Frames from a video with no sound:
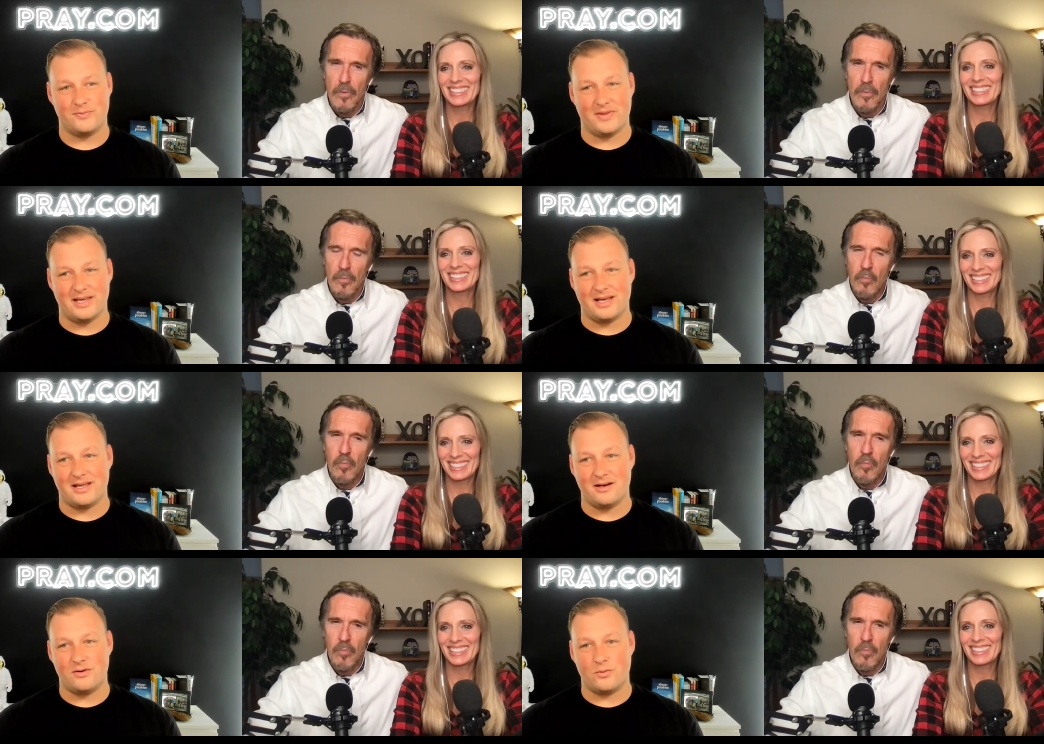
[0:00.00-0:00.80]
Speaker 1: Hmm.
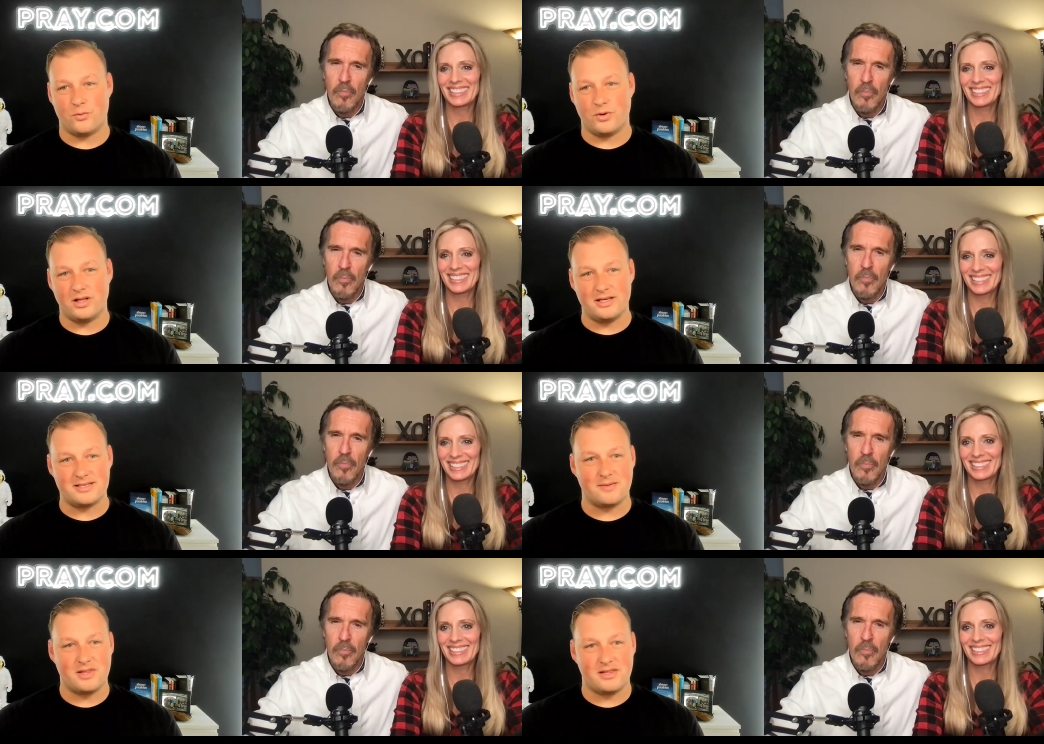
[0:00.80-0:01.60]
And really,
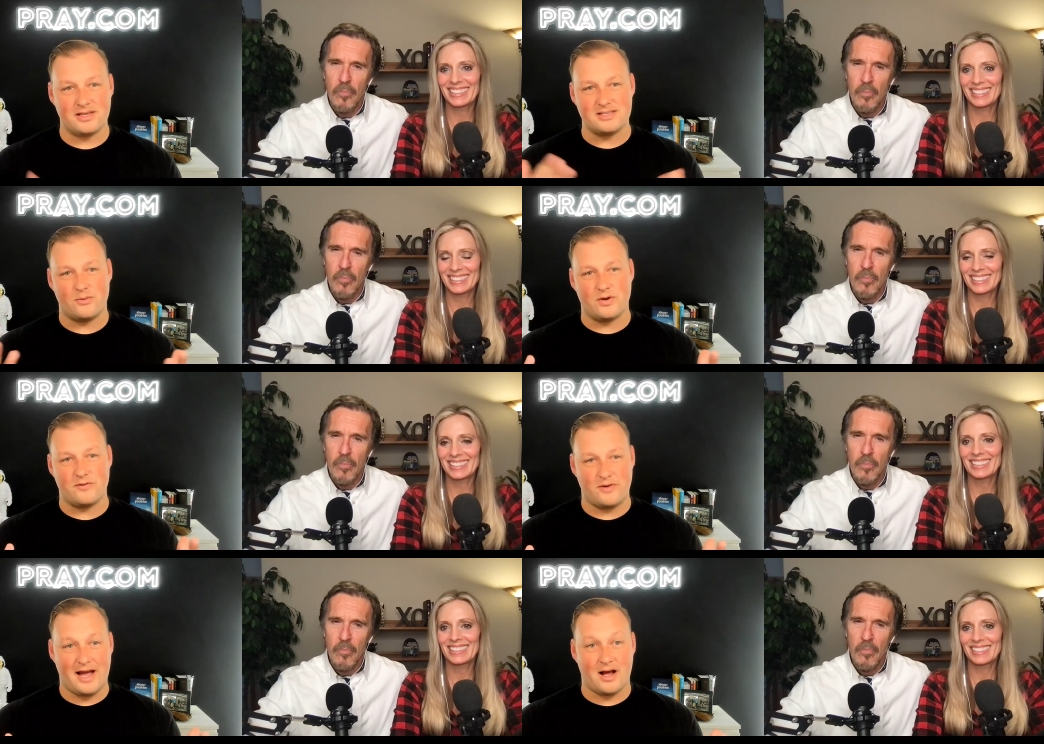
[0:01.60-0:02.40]
some of the things that we
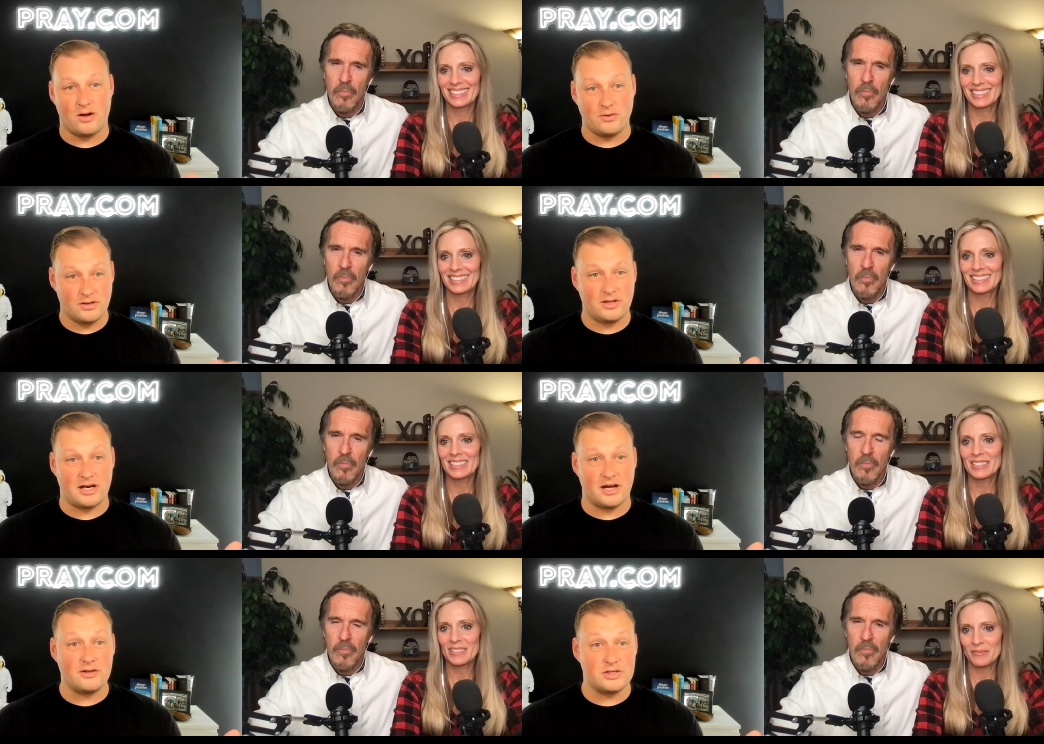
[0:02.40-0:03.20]
found in
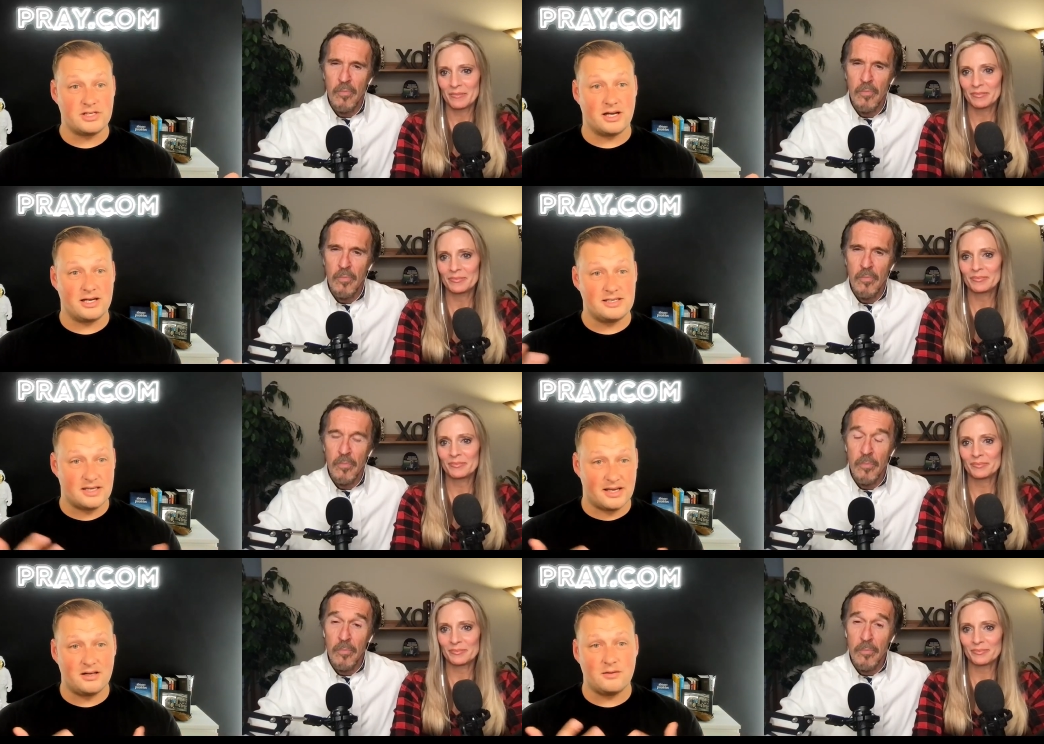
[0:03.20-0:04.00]
other studies
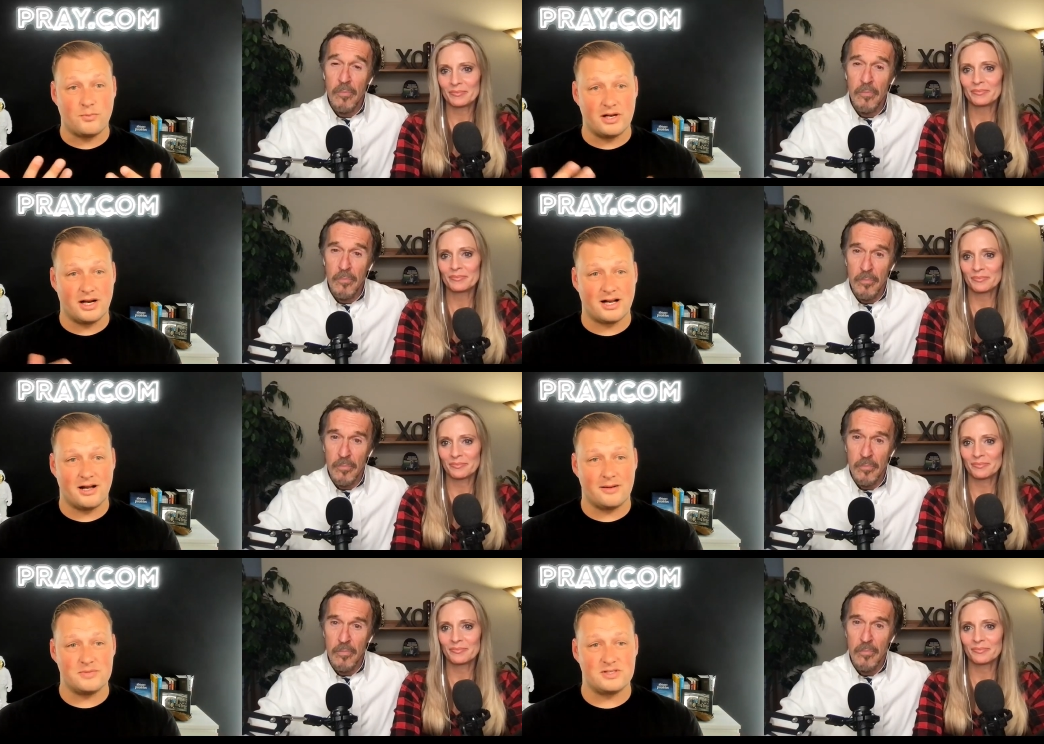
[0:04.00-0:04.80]
and
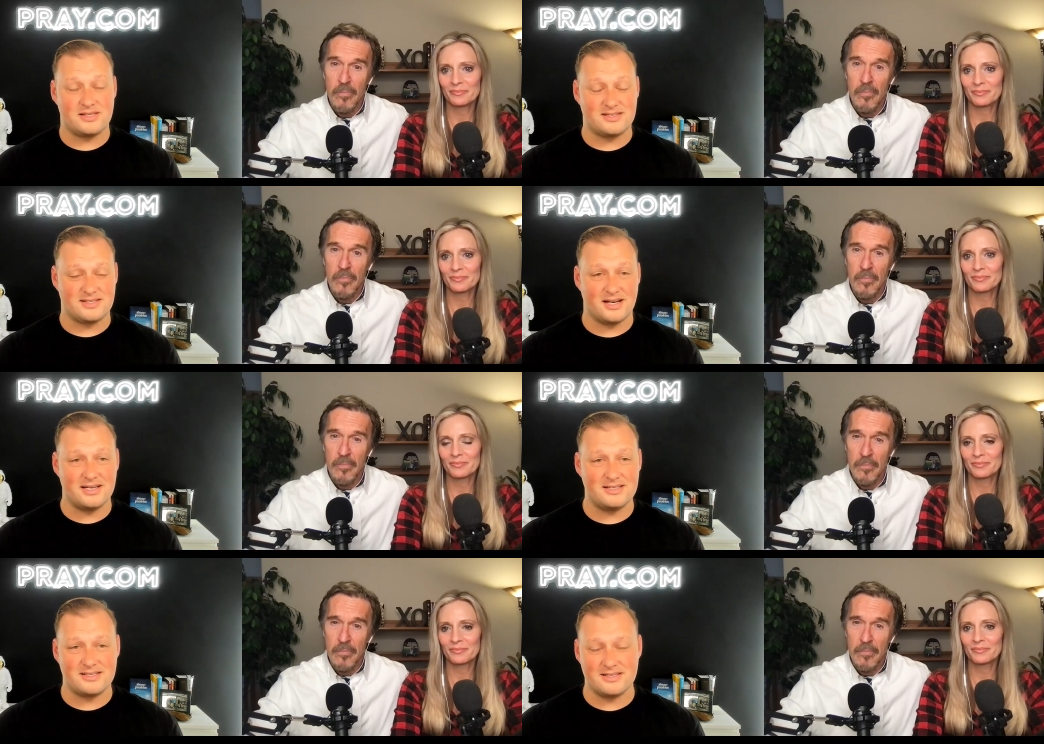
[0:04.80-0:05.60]
pray.com's
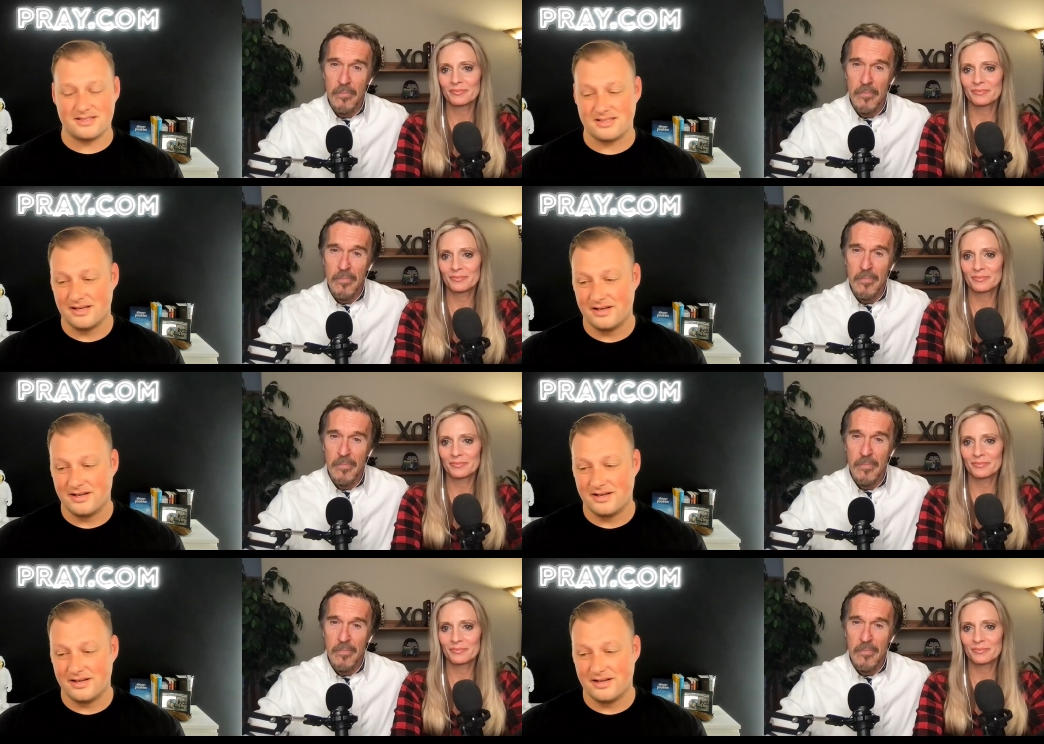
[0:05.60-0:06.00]
studies is,